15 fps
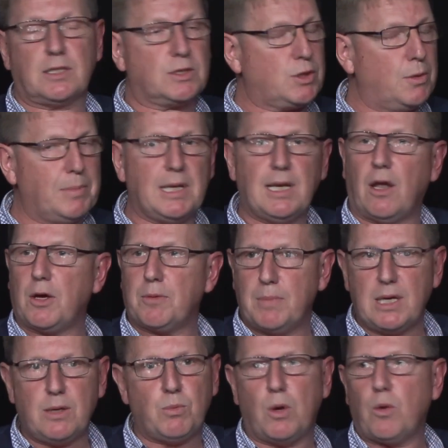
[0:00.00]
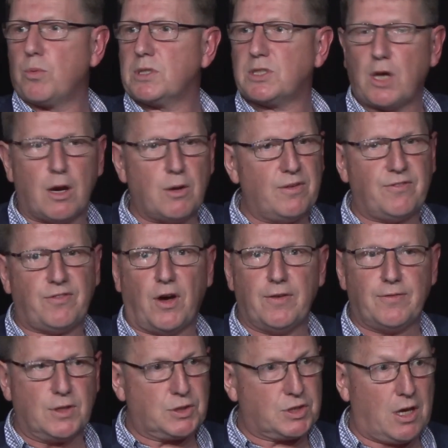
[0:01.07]
and somebody like me will retire in
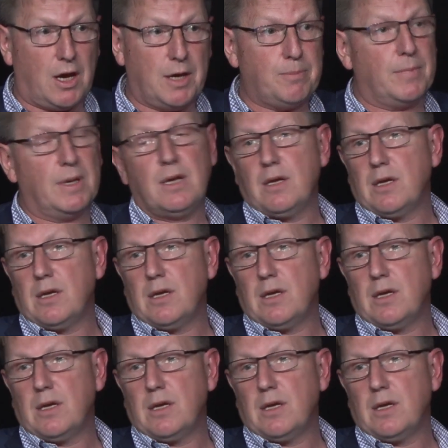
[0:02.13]
5 years' time,